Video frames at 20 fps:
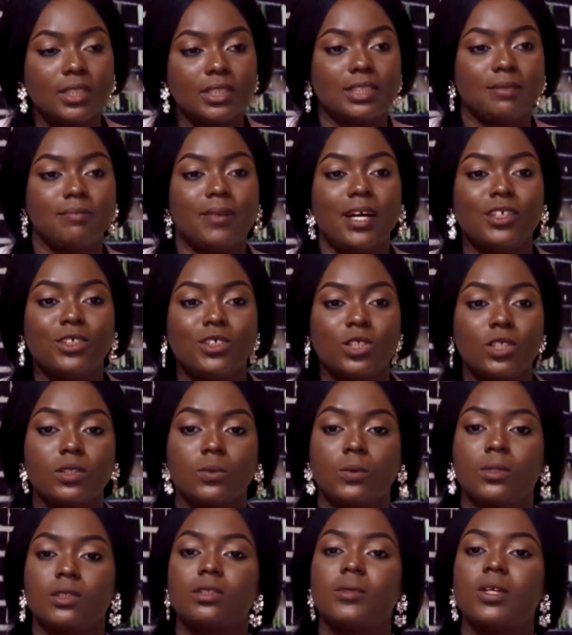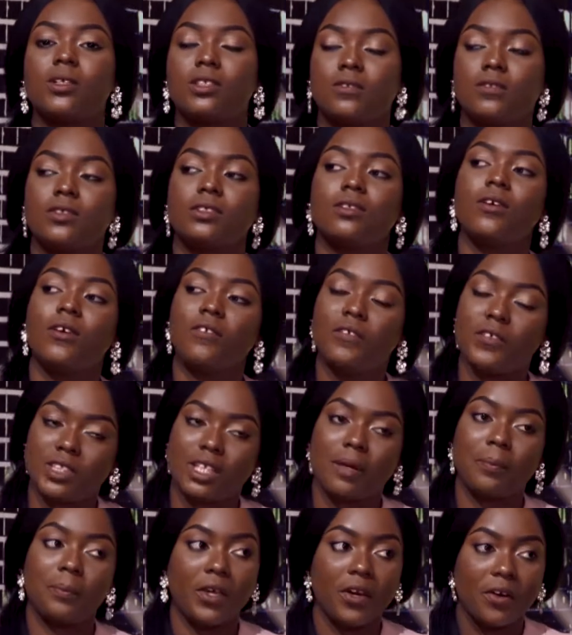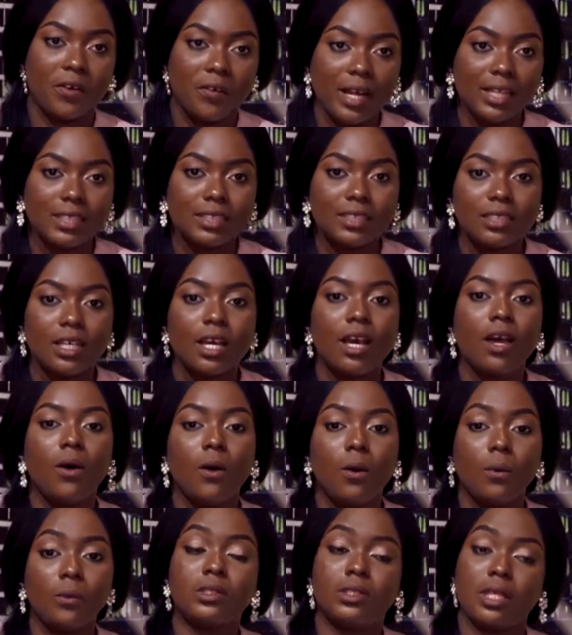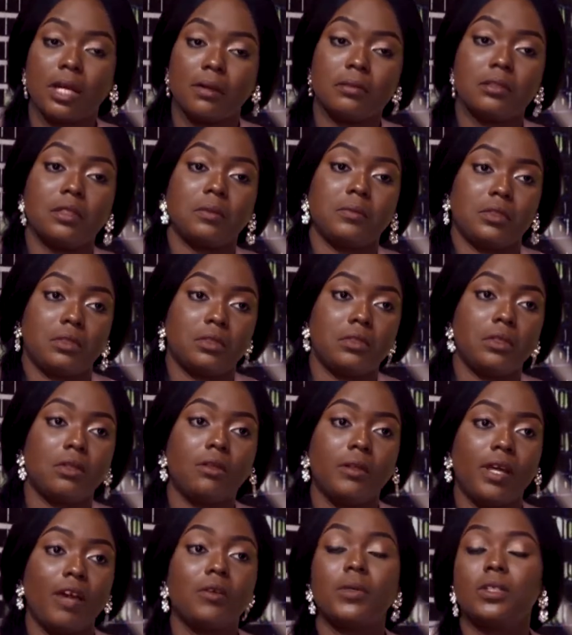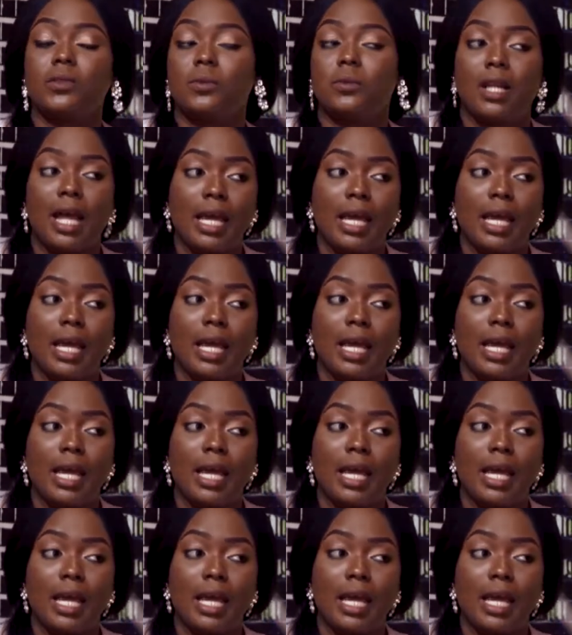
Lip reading: and you just want because of his appearance. His Samsung installed. Everybody will